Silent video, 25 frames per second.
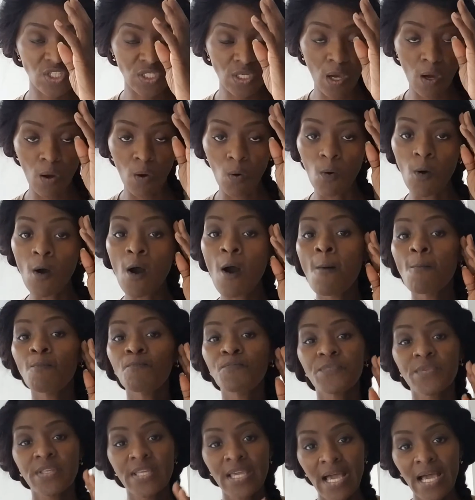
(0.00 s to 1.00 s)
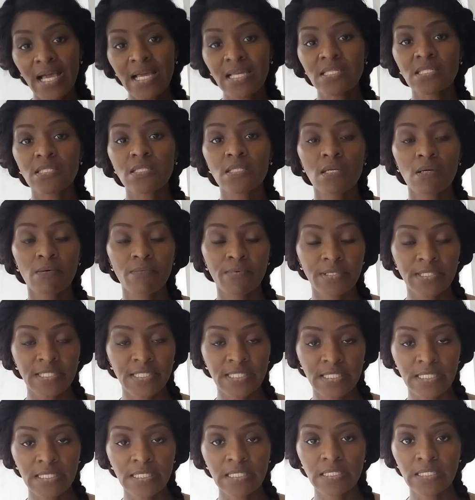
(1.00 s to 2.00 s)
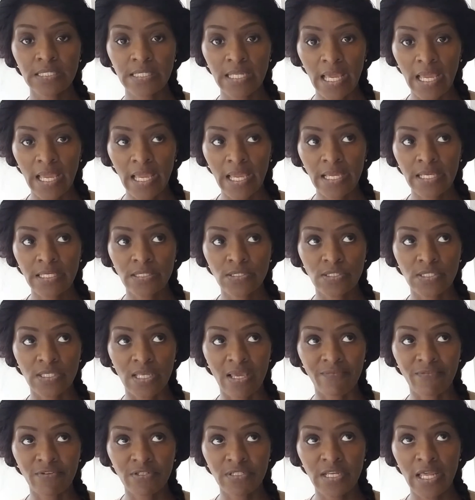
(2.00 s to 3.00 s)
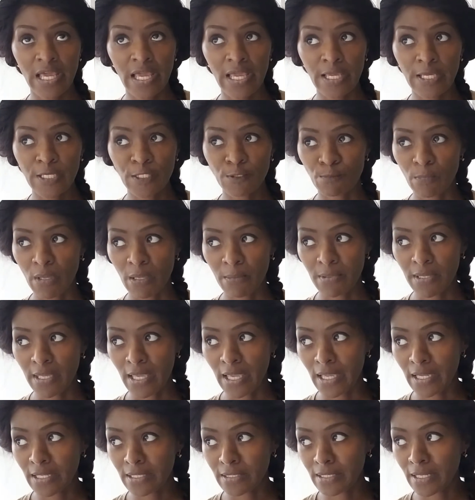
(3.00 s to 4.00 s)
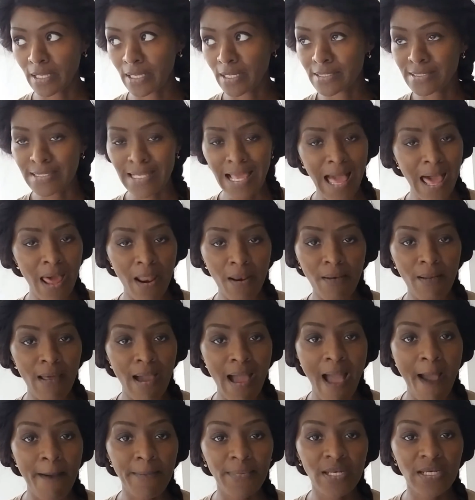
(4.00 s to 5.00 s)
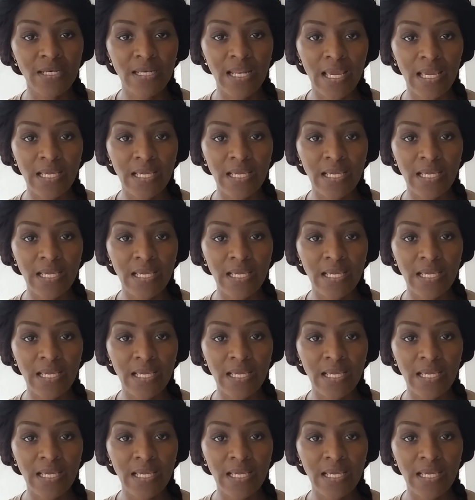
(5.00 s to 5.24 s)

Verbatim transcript: So, yes, there were six days, seven days, maybe eight days. I don't know how many